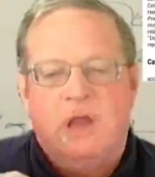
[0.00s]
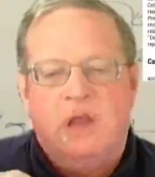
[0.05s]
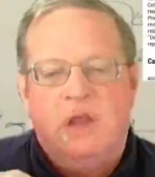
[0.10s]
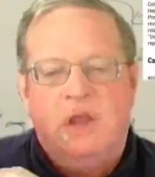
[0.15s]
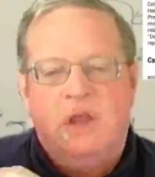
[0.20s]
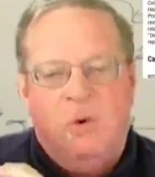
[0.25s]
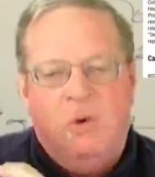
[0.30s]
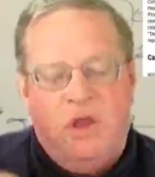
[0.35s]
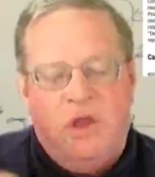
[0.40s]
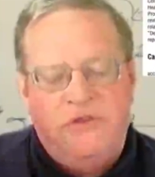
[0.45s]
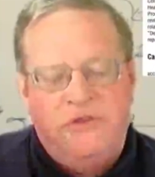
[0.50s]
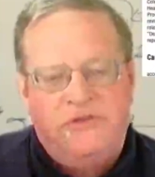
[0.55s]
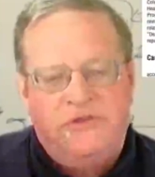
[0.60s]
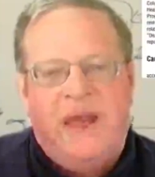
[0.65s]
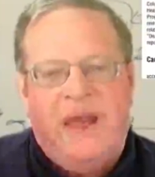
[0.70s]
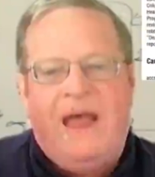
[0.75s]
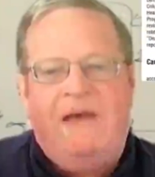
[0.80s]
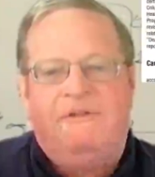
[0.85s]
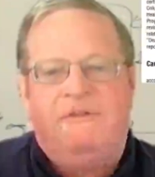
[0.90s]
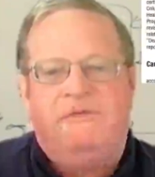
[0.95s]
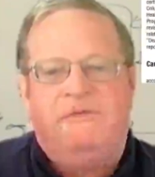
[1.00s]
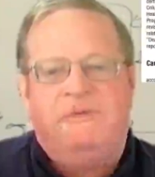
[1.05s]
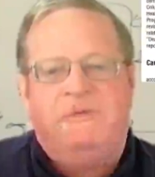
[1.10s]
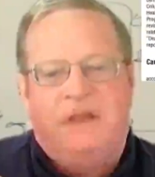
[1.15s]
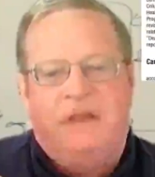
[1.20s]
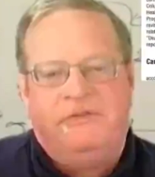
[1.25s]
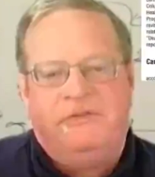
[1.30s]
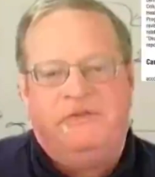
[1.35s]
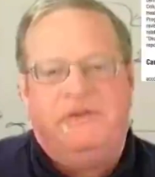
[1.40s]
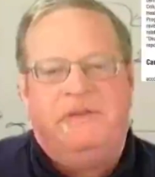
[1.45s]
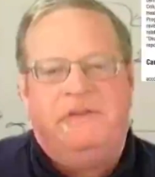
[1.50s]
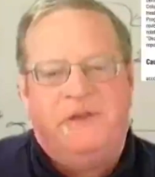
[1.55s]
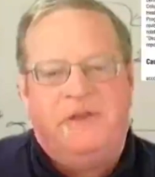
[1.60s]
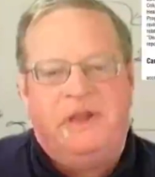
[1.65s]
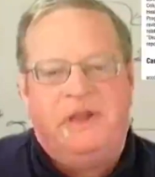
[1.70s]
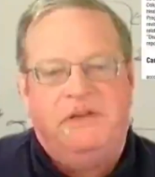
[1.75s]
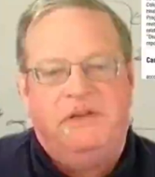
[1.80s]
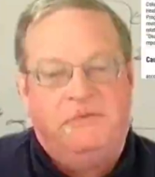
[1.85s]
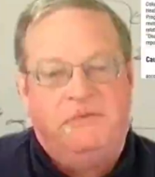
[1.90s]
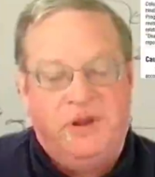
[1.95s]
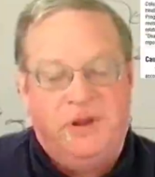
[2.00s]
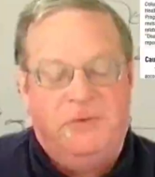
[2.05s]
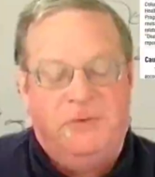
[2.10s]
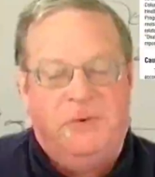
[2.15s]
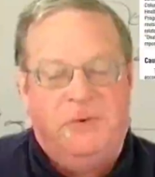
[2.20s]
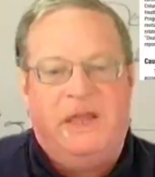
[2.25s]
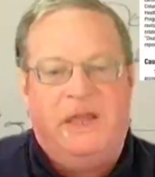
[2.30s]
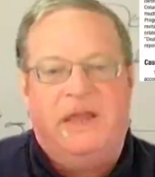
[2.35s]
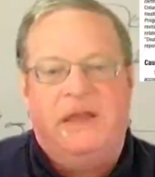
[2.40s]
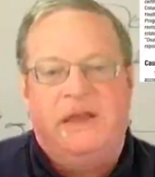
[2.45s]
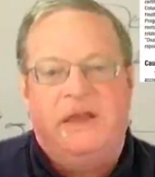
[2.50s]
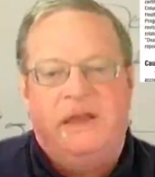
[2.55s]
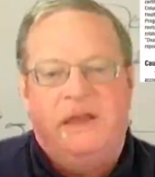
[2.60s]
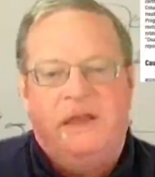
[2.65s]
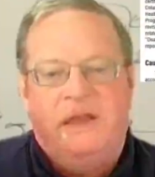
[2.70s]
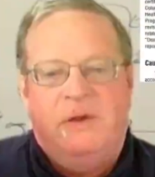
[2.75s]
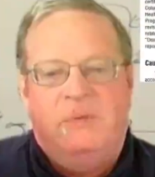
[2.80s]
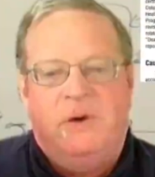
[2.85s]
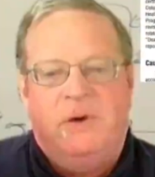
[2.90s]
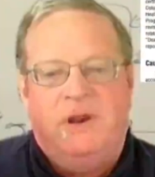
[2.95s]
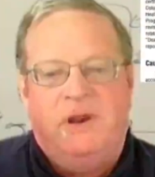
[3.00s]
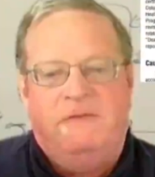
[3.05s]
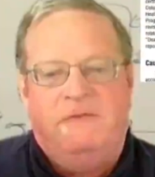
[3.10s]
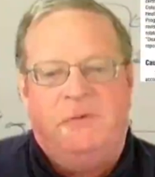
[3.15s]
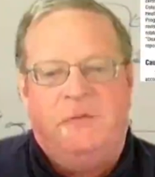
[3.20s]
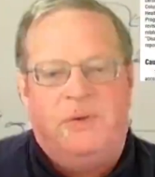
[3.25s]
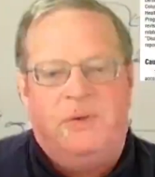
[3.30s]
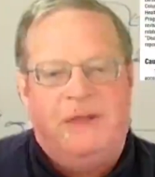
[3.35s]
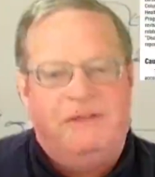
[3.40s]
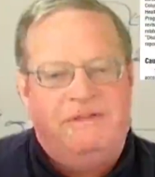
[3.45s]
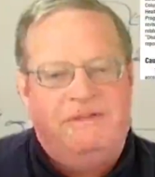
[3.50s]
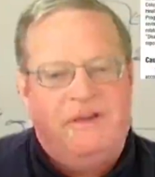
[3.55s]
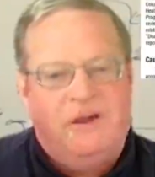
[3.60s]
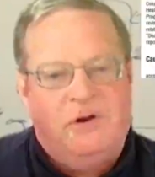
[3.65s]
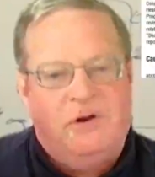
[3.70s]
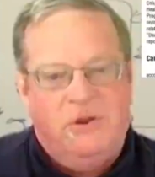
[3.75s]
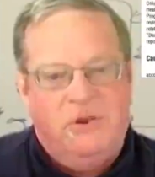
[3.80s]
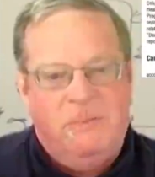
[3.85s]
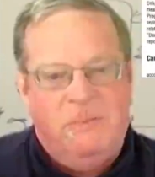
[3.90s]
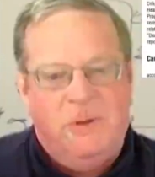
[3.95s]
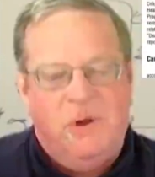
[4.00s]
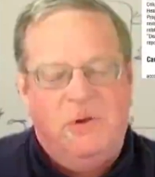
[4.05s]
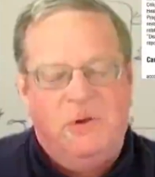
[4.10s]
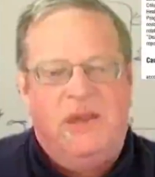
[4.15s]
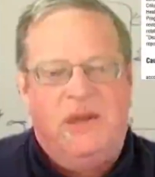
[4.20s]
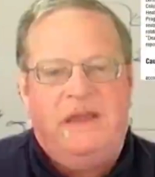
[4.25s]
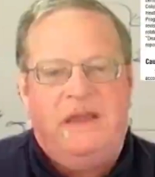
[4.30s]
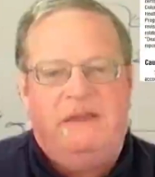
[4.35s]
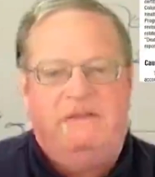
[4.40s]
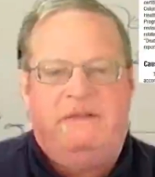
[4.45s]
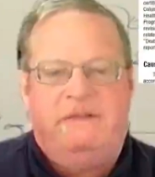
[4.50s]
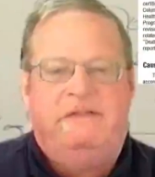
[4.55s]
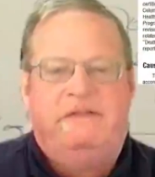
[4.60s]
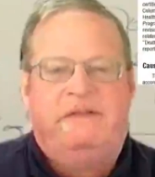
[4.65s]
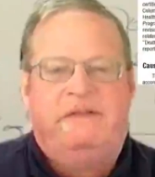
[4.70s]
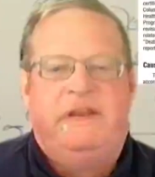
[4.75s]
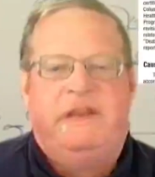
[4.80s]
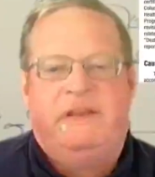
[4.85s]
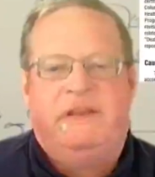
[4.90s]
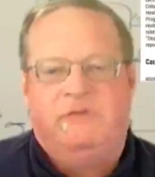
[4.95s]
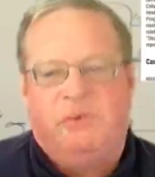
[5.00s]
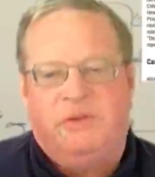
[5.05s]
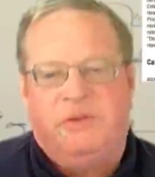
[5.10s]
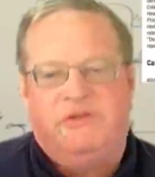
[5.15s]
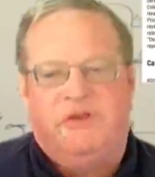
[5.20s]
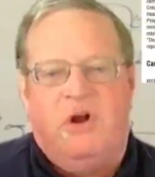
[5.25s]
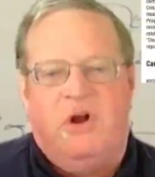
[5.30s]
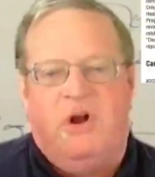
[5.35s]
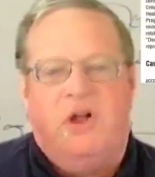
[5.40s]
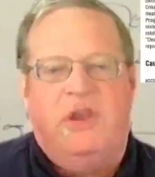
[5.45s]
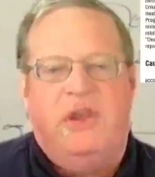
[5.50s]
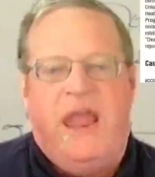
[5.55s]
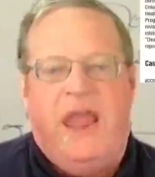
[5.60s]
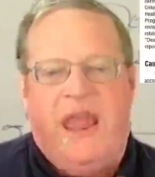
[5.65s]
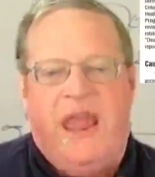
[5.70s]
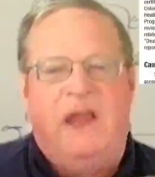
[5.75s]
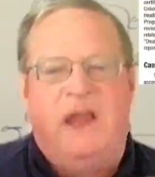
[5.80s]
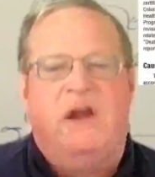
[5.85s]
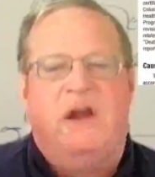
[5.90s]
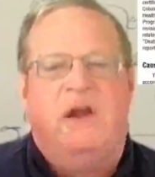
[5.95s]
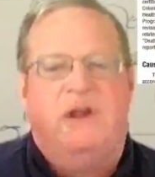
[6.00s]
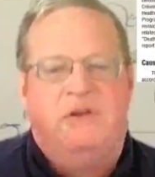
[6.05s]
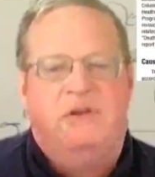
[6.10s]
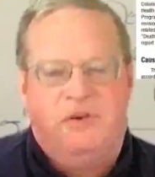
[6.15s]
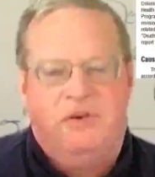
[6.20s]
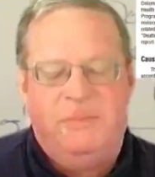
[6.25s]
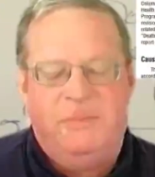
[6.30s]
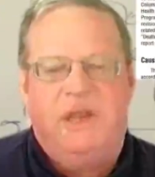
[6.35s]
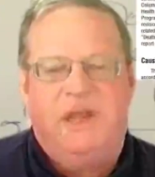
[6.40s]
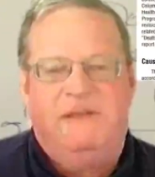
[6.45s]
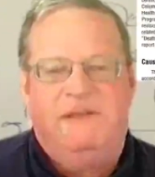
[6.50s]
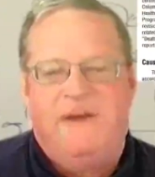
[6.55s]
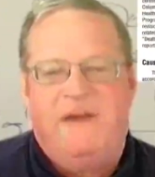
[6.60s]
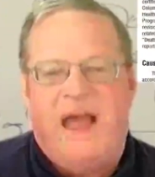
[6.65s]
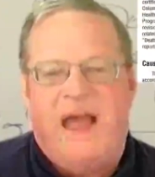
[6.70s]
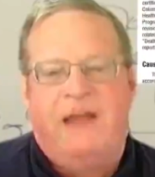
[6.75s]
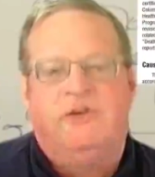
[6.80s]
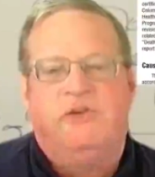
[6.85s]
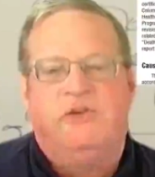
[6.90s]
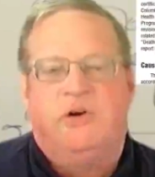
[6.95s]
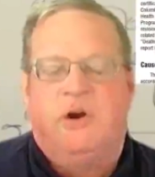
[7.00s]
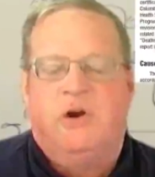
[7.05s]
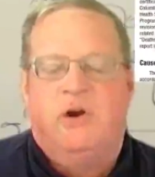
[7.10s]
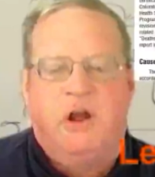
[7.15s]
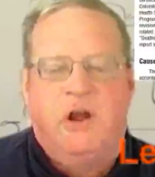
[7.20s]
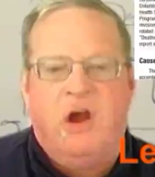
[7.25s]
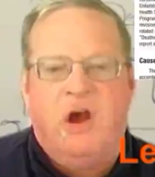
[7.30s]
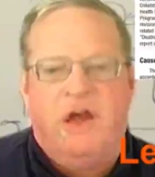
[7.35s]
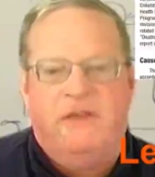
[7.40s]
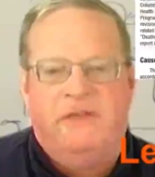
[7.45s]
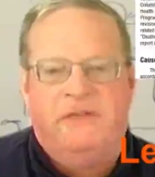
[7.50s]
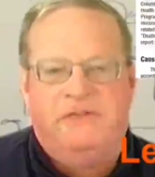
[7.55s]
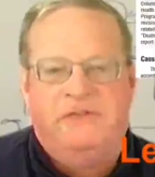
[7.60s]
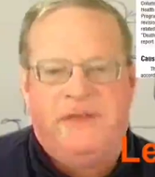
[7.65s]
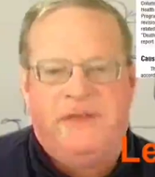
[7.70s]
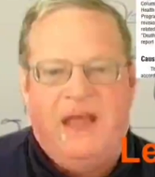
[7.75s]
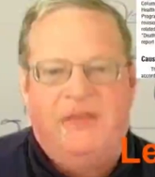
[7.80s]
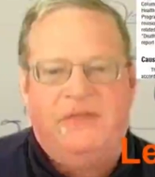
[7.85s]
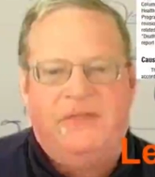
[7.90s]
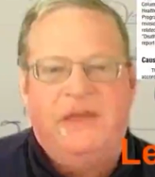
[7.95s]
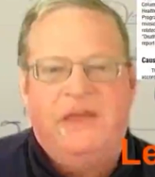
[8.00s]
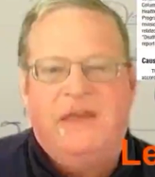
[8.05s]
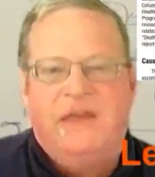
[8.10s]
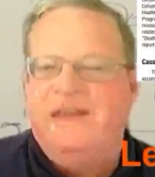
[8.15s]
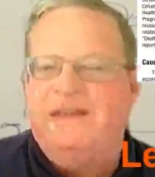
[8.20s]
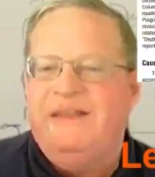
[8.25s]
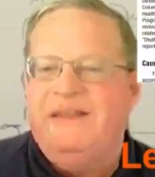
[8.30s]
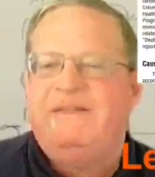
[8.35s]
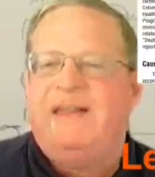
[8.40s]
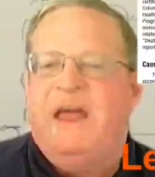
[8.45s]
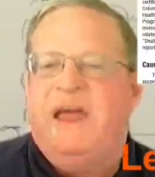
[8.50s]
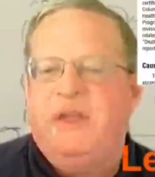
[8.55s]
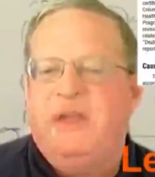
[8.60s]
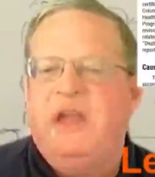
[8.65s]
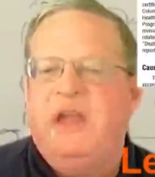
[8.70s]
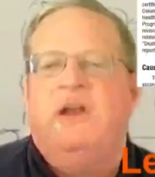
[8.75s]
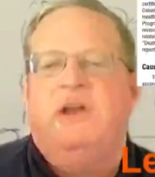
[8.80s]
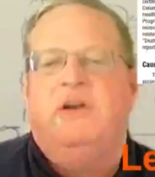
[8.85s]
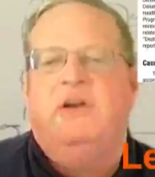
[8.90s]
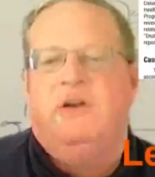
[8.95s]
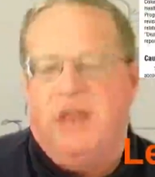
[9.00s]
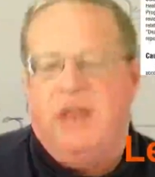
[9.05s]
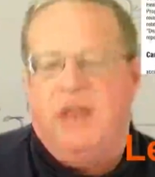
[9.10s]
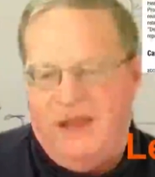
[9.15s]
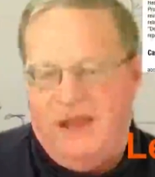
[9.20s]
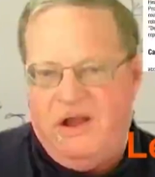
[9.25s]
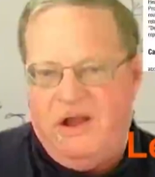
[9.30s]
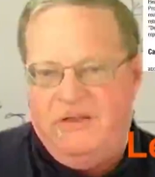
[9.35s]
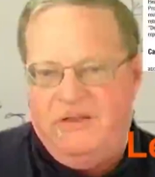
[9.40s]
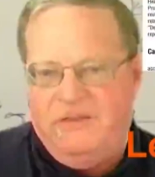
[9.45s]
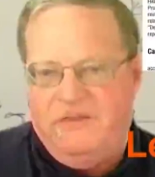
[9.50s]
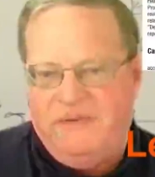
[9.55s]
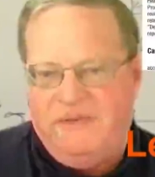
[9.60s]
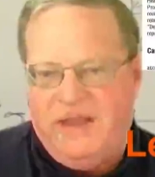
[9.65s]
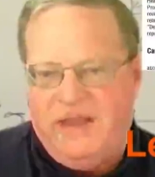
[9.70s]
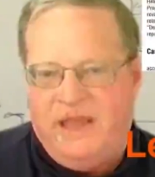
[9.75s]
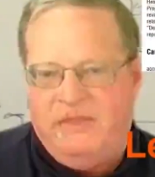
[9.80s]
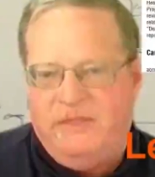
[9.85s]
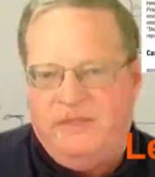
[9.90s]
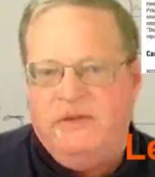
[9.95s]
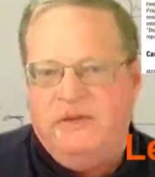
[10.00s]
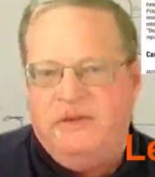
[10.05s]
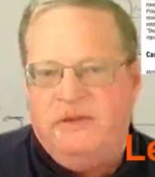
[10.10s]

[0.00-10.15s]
you also have death certificates frequently where influenza or pneumonia is listed as what's called a contributing factor or a cause of death. It's not the underlying cause of death.